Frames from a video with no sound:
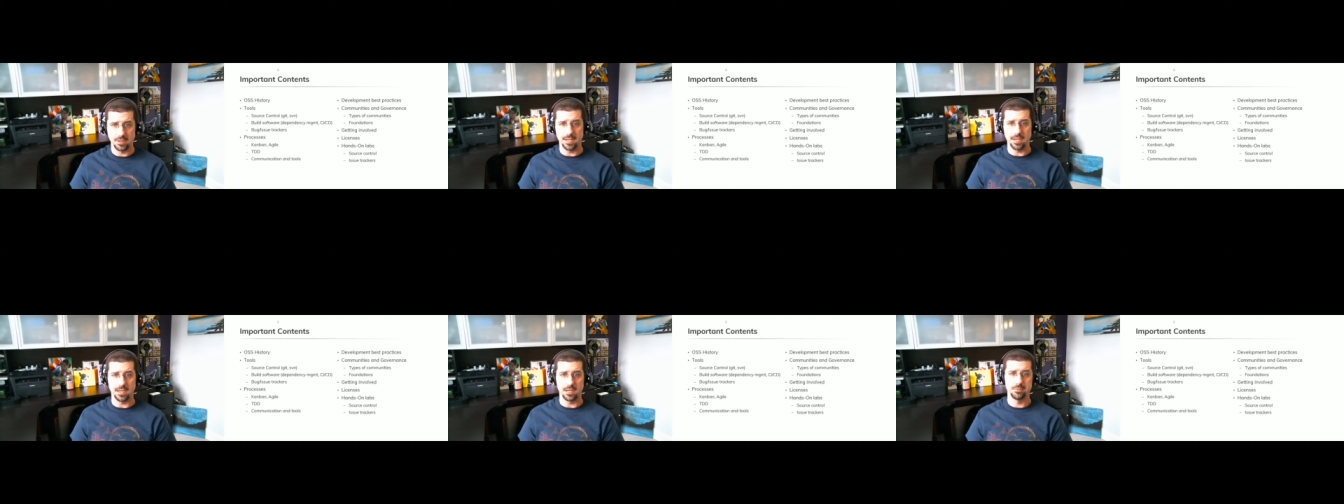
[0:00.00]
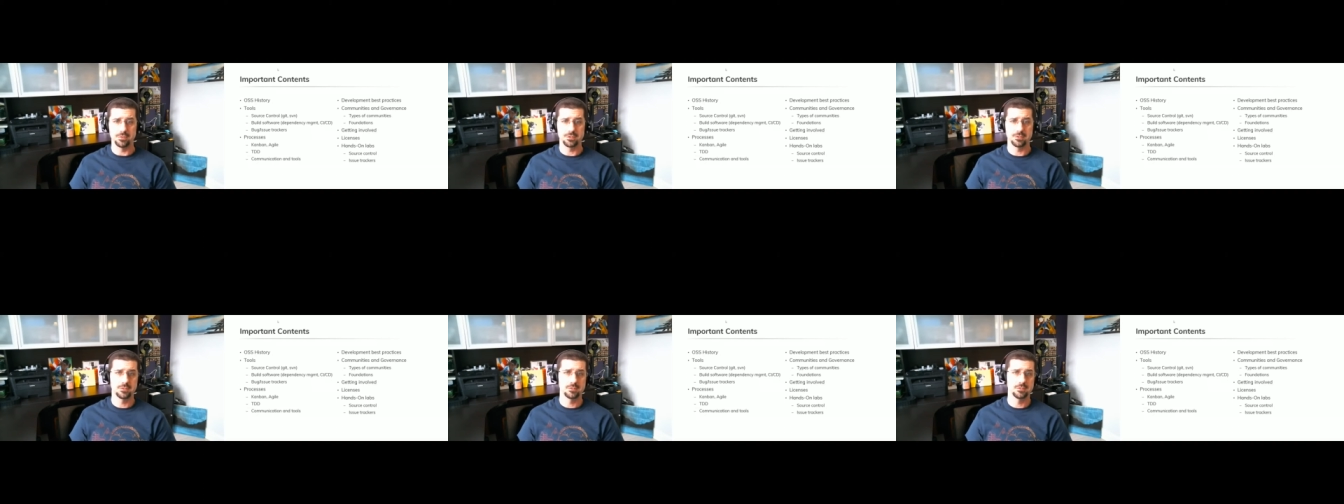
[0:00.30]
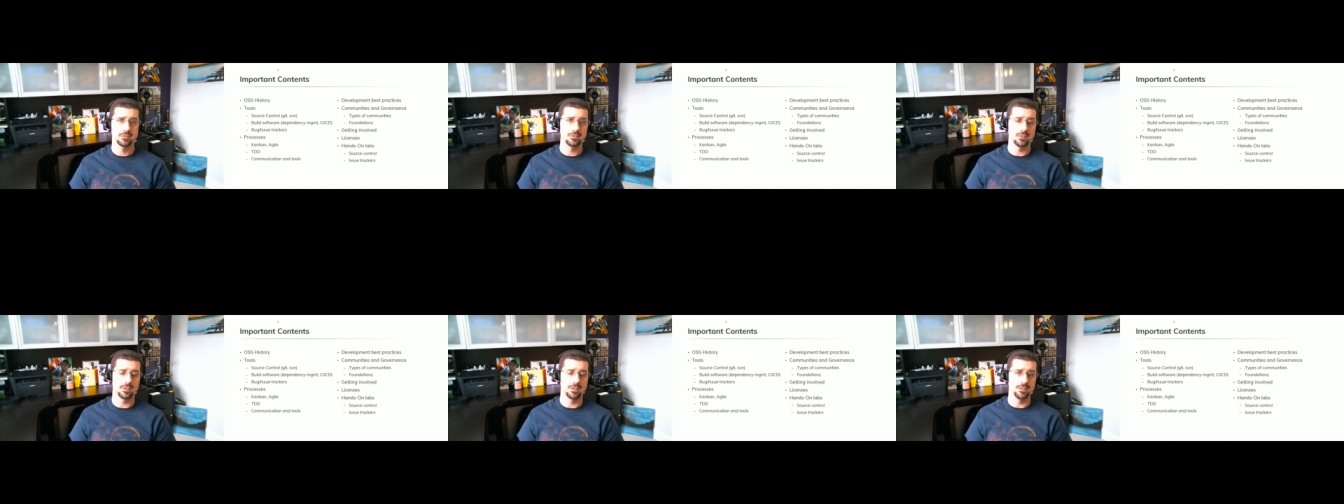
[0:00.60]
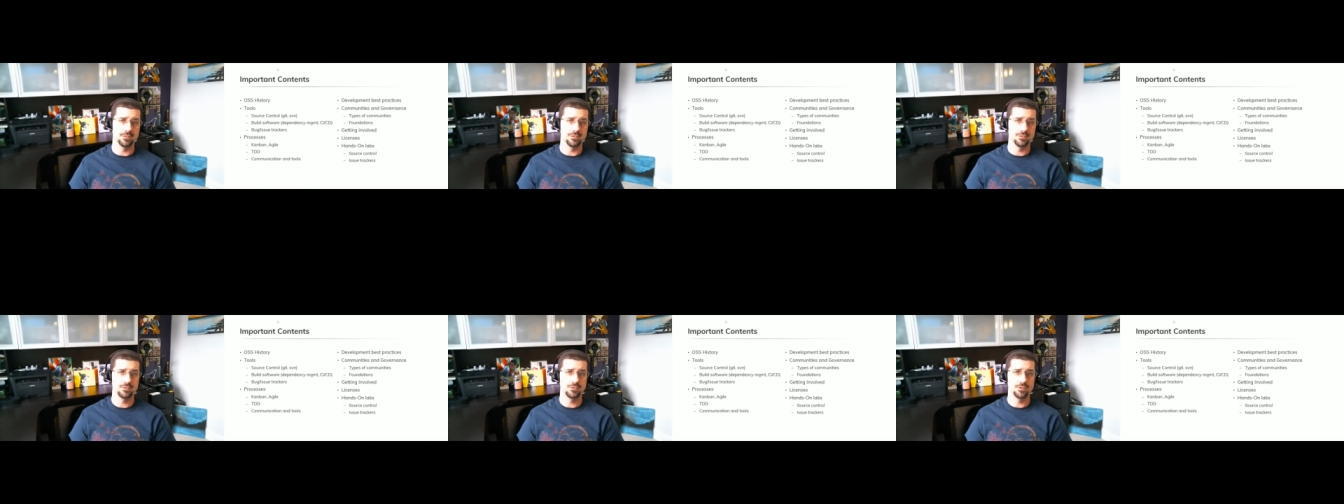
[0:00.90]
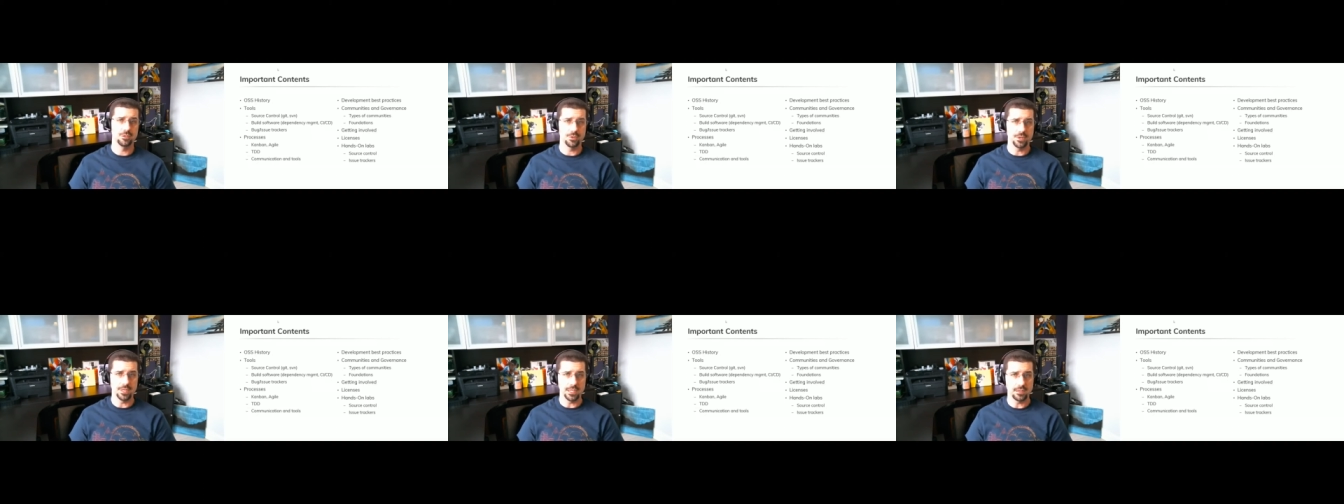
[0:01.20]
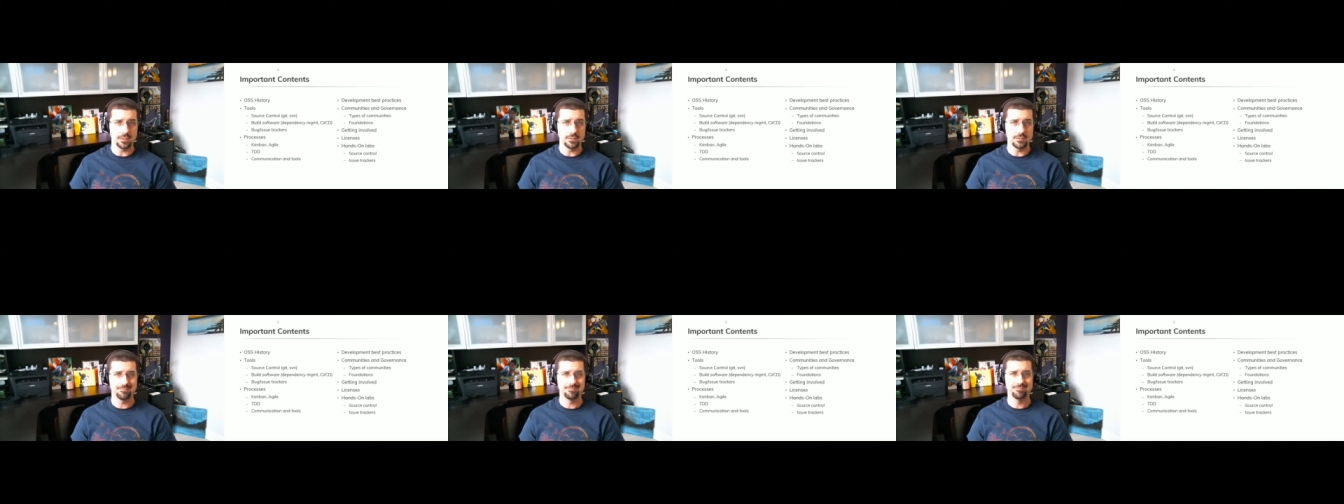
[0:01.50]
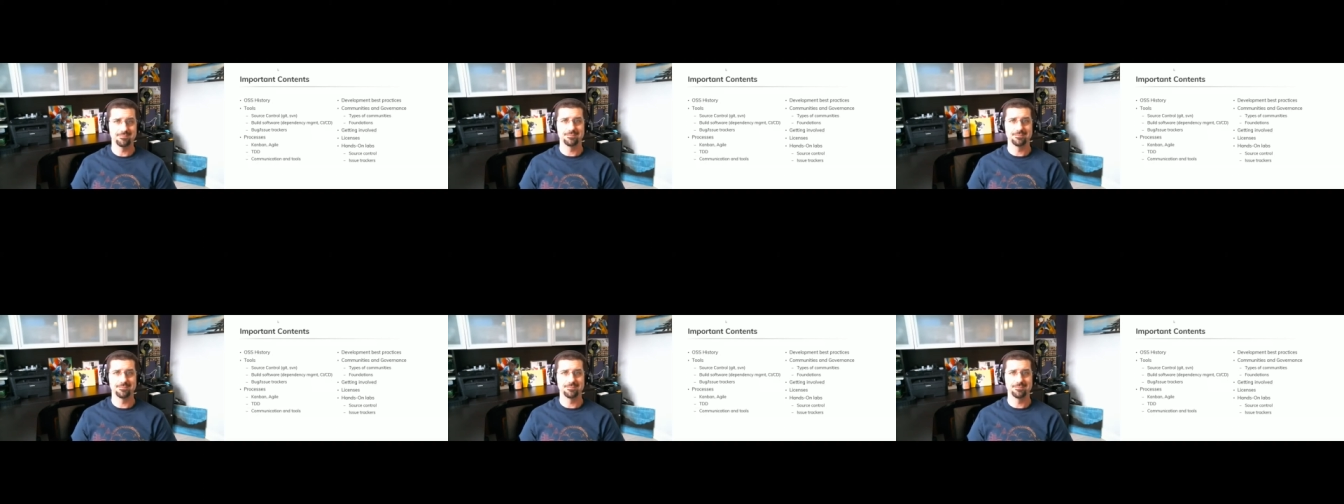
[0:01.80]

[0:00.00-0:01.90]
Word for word: labs and doing